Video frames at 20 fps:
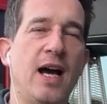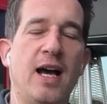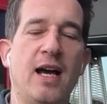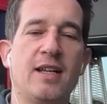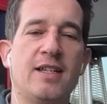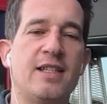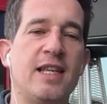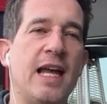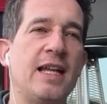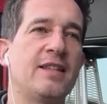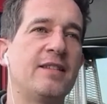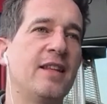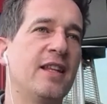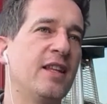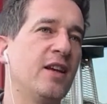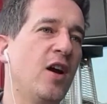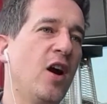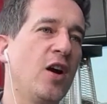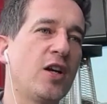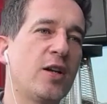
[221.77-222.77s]
sets that
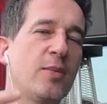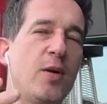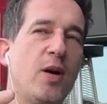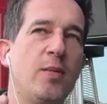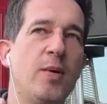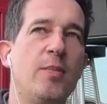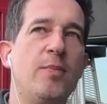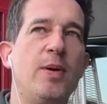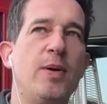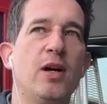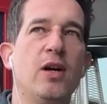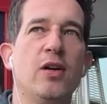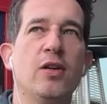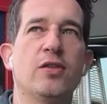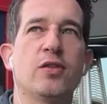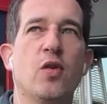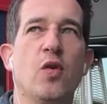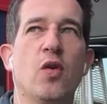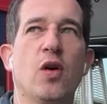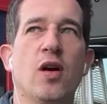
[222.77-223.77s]
the art department
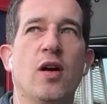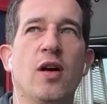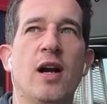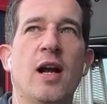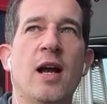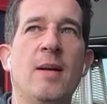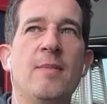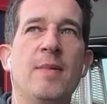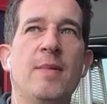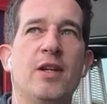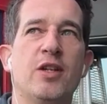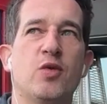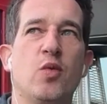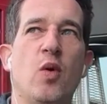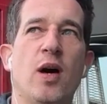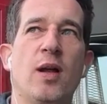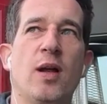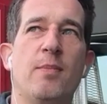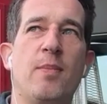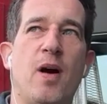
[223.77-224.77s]
built, or there's
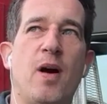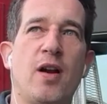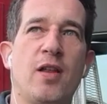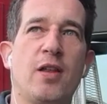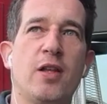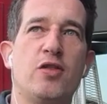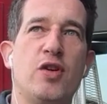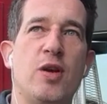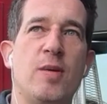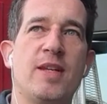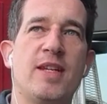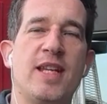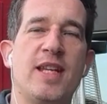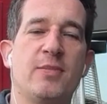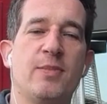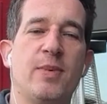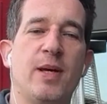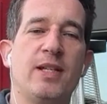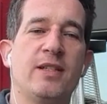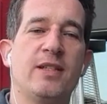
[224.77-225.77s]
one part of the dream that takes
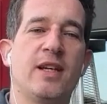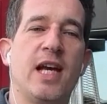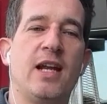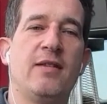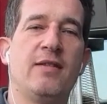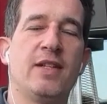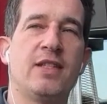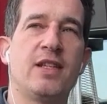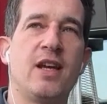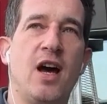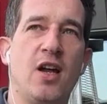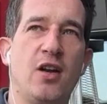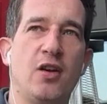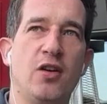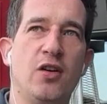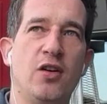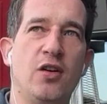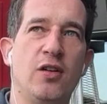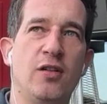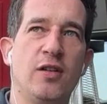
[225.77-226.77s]
place in kind of a
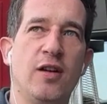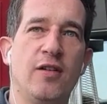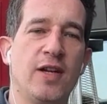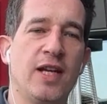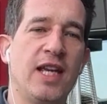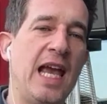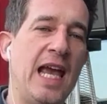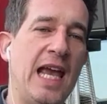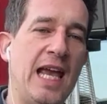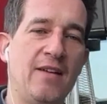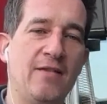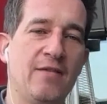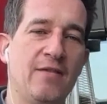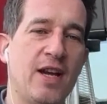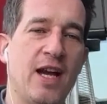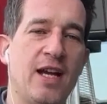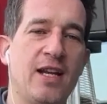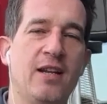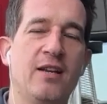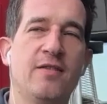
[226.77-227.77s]
tunnel of a cave
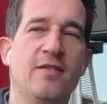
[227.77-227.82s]
kind of,